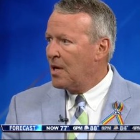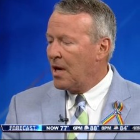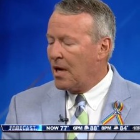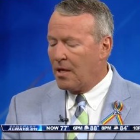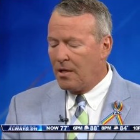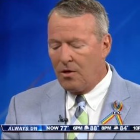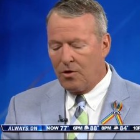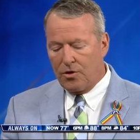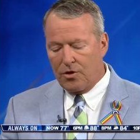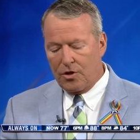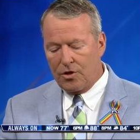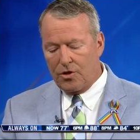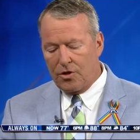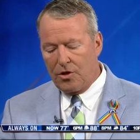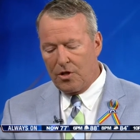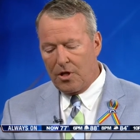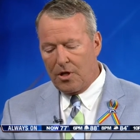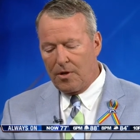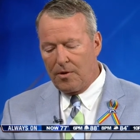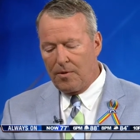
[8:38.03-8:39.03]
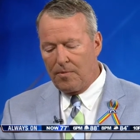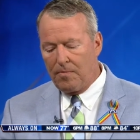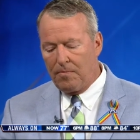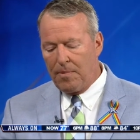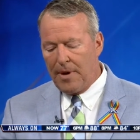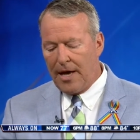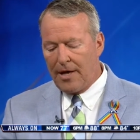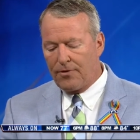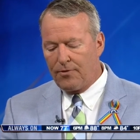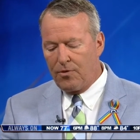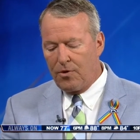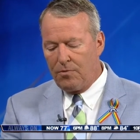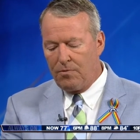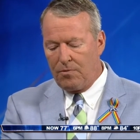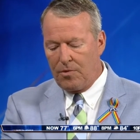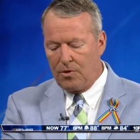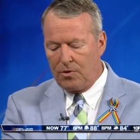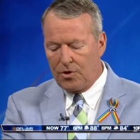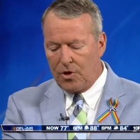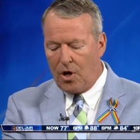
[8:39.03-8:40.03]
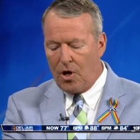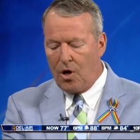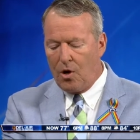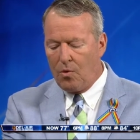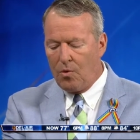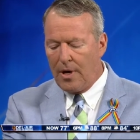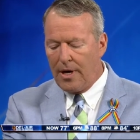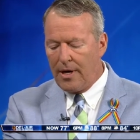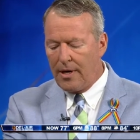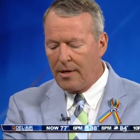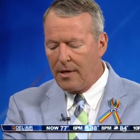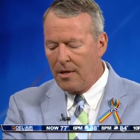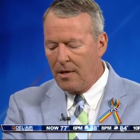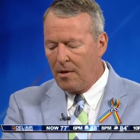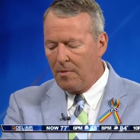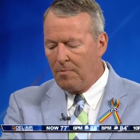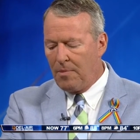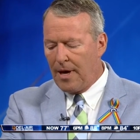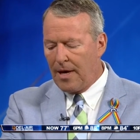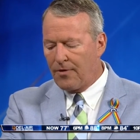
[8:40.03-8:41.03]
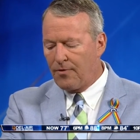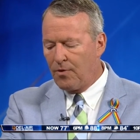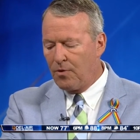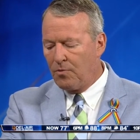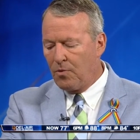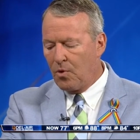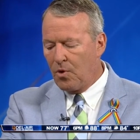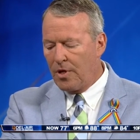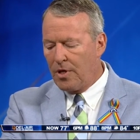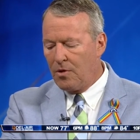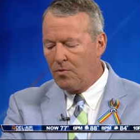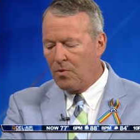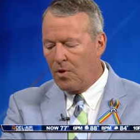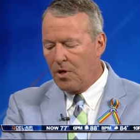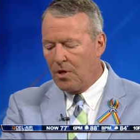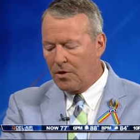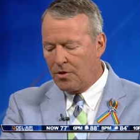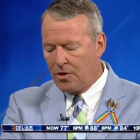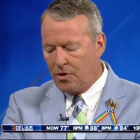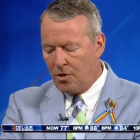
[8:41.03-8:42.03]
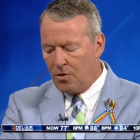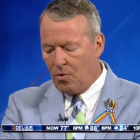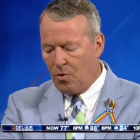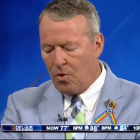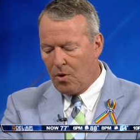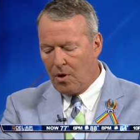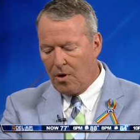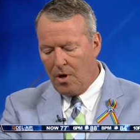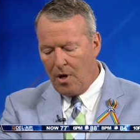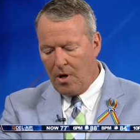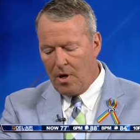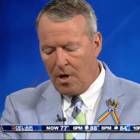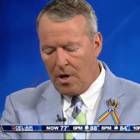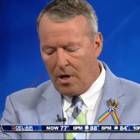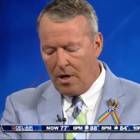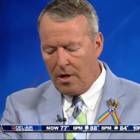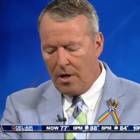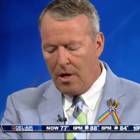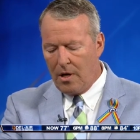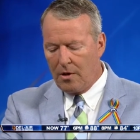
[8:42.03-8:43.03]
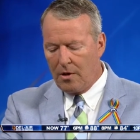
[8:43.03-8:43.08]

And there's a uh, bathroom, there was a hallway, bathroom where he was, door, and another